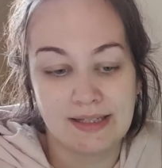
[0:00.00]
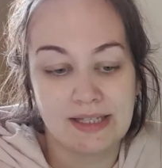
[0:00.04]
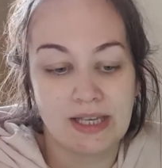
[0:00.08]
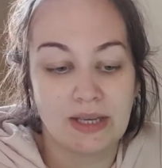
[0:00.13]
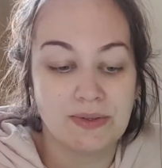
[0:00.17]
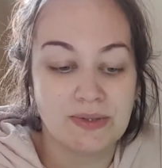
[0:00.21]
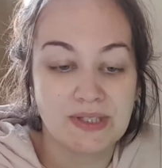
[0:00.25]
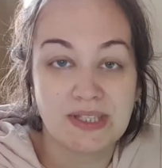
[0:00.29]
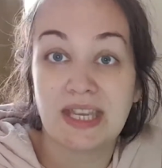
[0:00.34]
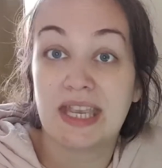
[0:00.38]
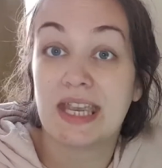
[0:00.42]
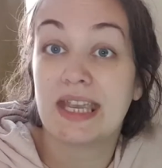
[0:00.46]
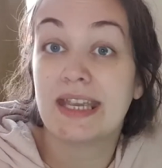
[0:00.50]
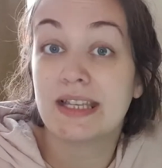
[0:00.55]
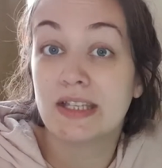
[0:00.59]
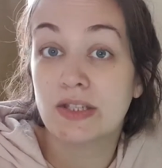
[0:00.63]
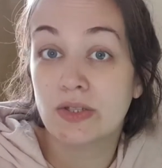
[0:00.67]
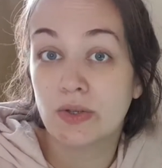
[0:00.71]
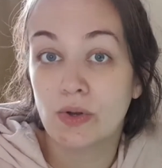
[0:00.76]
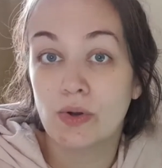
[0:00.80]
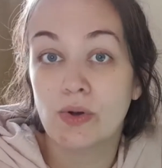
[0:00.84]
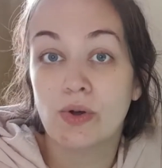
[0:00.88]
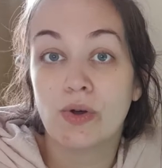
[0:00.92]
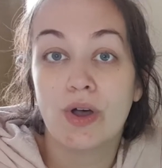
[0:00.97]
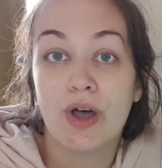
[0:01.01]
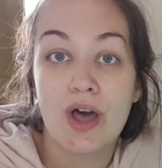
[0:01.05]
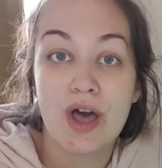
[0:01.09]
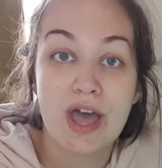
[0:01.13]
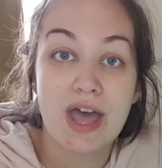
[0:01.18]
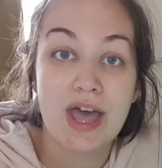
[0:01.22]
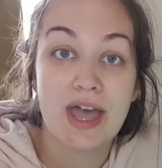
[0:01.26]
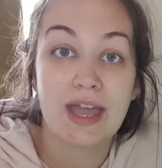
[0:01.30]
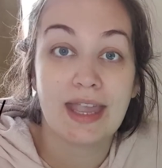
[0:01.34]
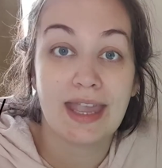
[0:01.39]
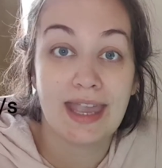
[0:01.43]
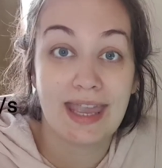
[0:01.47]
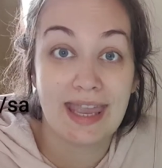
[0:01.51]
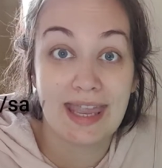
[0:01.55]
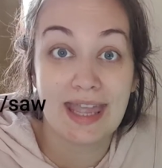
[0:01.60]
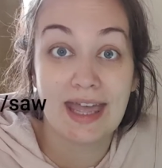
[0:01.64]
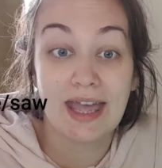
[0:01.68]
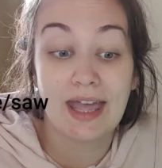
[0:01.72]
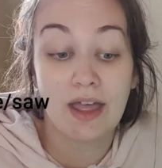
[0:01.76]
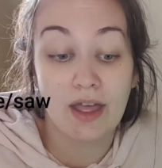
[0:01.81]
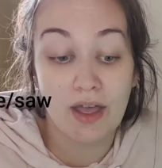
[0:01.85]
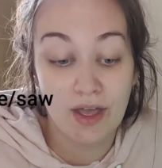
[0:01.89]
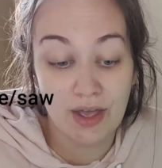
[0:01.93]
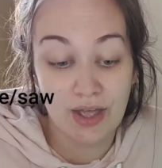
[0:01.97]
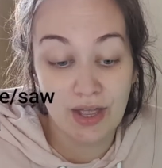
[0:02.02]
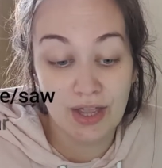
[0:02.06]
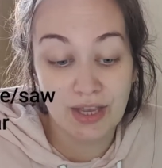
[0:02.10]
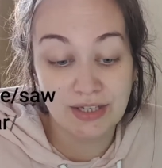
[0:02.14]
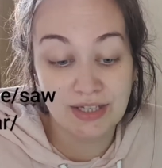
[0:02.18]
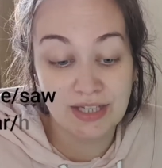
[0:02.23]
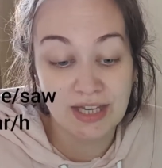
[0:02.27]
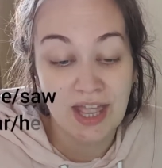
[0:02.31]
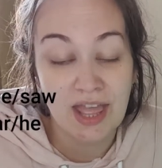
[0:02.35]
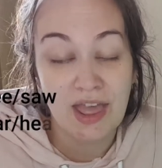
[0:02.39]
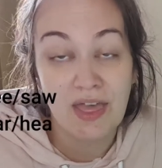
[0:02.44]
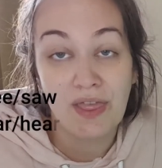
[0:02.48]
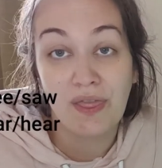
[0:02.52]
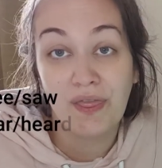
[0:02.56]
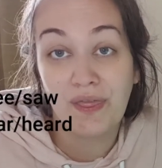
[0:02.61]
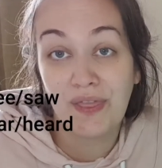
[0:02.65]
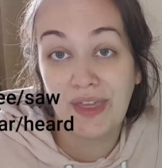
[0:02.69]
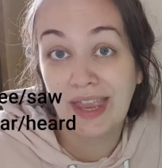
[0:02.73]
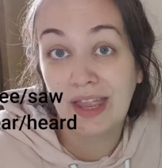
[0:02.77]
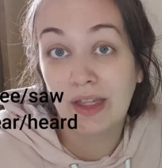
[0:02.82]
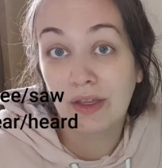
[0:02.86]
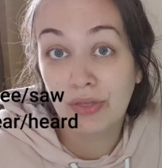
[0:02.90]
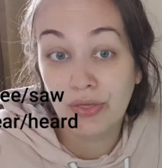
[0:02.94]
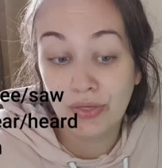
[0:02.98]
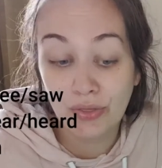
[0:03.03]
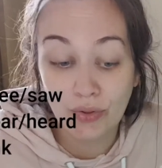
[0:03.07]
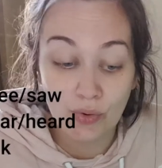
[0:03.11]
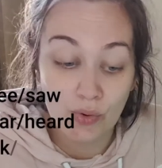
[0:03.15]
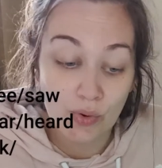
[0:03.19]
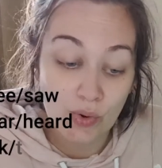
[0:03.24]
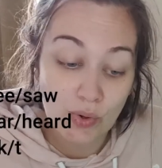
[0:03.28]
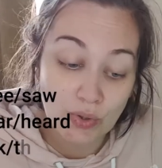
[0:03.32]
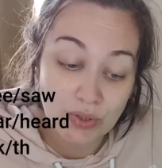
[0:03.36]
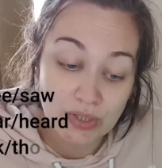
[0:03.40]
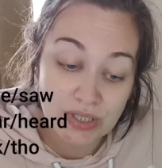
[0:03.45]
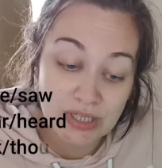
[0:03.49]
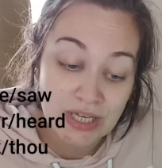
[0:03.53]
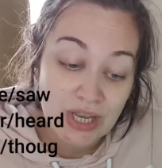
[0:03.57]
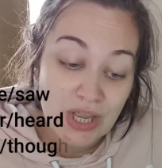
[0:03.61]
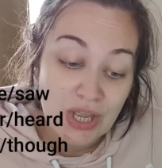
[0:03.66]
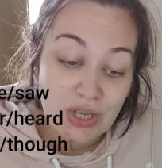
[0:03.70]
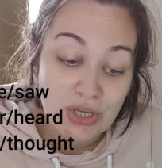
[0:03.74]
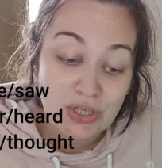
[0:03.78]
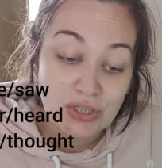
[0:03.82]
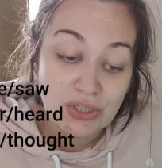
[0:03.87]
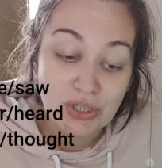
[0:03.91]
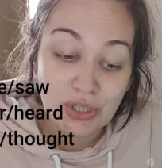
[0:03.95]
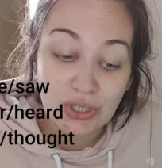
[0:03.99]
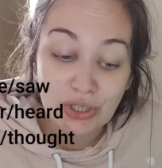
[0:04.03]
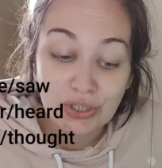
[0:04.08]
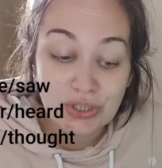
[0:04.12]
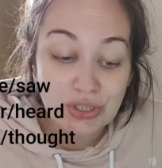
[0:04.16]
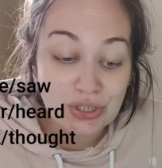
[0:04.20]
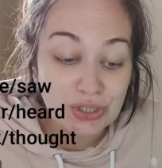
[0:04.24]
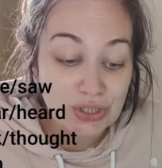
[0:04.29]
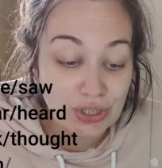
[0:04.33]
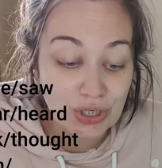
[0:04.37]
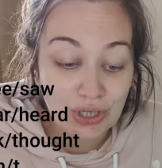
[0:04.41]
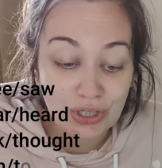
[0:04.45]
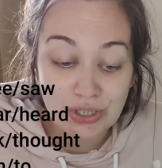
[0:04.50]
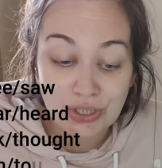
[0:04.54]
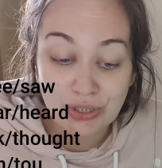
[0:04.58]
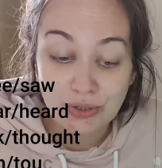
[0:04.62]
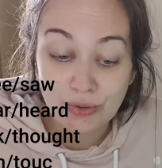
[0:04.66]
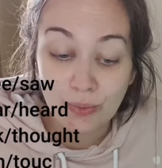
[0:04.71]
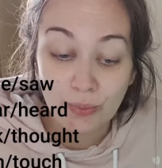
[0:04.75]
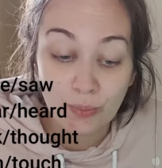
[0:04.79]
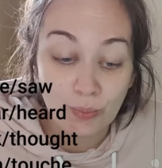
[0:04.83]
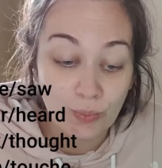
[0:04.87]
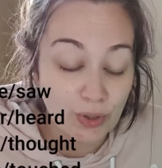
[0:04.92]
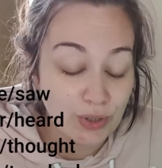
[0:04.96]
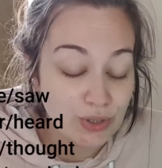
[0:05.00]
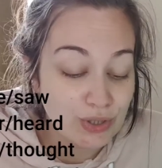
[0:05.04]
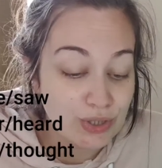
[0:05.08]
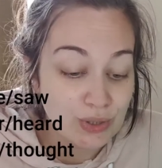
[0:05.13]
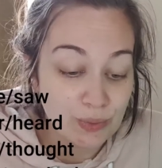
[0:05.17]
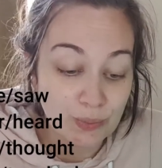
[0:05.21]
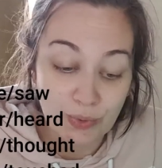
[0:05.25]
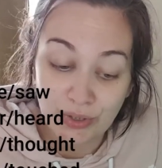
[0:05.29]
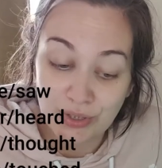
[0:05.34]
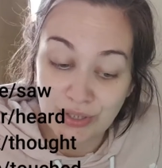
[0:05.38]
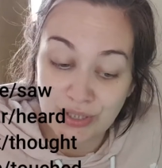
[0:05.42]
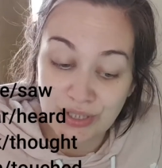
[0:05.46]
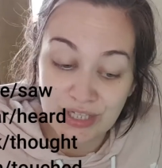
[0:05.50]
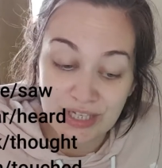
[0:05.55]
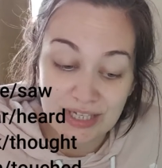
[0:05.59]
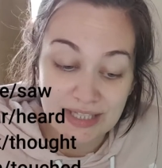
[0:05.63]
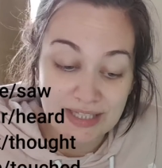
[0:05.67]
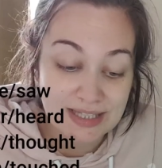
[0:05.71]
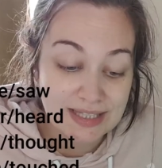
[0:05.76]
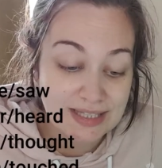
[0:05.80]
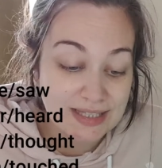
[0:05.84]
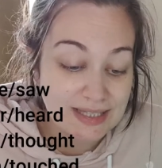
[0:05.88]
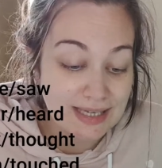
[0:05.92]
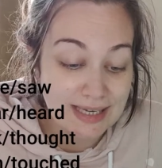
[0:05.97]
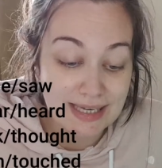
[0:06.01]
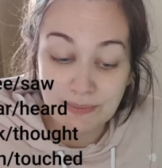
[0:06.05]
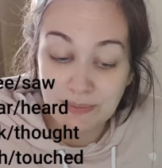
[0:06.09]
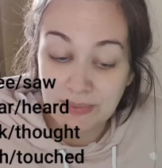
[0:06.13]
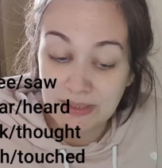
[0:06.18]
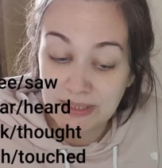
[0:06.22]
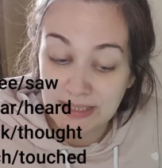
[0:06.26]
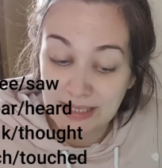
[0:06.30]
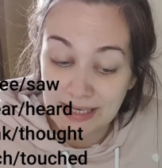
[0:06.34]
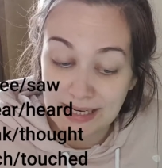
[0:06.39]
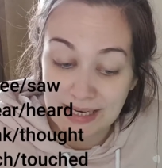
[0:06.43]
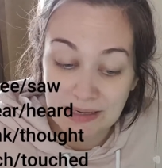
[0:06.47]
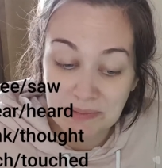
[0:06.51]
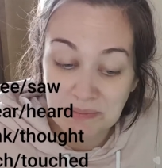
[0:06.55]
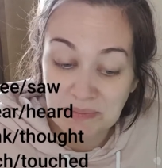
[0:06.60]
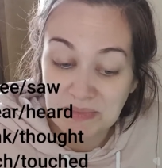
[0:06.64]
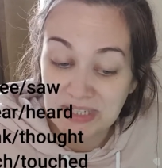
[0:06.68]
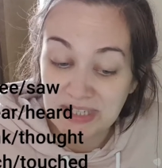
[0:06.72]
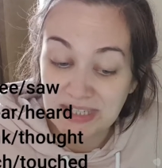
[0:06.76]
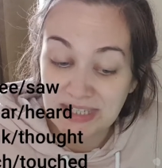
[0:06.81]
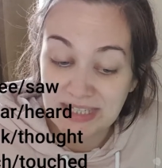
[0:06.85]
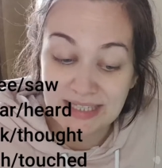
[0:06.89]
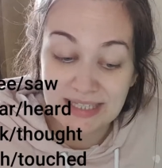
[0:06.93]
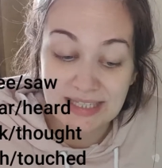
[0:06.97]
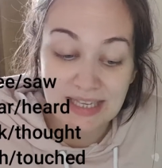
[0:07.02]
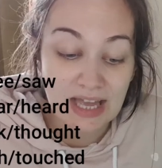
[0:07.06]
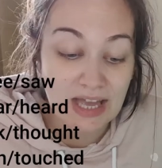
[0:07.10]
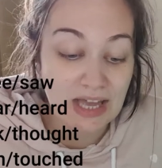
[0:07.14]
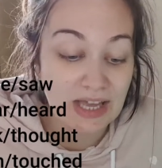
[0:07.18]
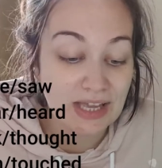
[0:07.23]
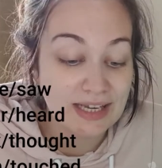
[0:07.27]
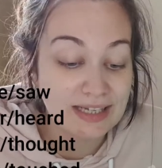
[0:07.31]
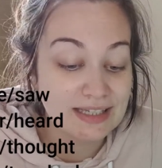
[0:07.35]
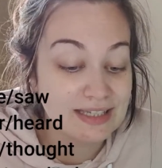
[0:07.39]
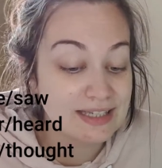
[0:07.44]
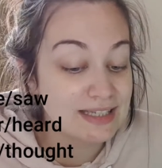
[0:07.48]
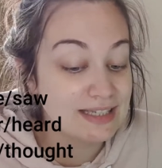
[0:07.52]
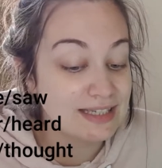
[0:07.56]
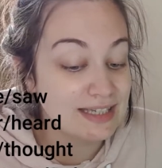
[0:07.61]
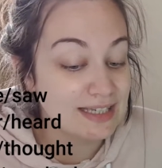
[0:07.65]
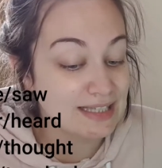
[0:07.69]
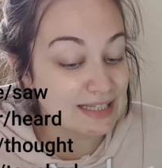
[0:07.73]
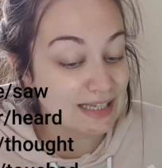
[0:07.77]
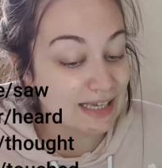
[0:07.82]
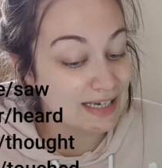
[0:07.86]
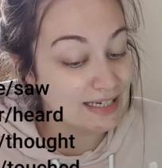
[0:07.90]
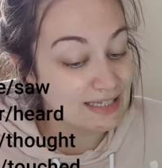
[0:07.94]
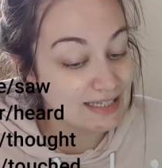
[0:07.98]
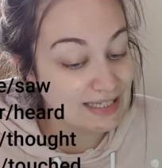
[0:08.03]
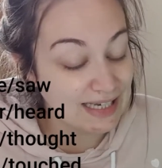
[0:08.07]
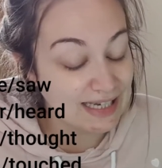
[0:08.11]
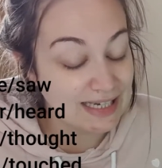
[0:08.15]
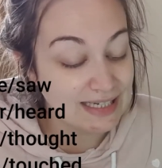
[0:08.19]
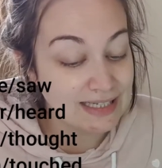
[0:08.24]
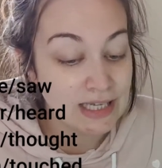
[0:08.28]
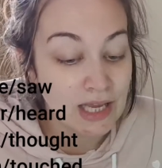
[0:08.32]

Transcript: So see, saw, hear, heard, think, thought, touch, touched, wonder, wondered, seem, seemed, decide, decided,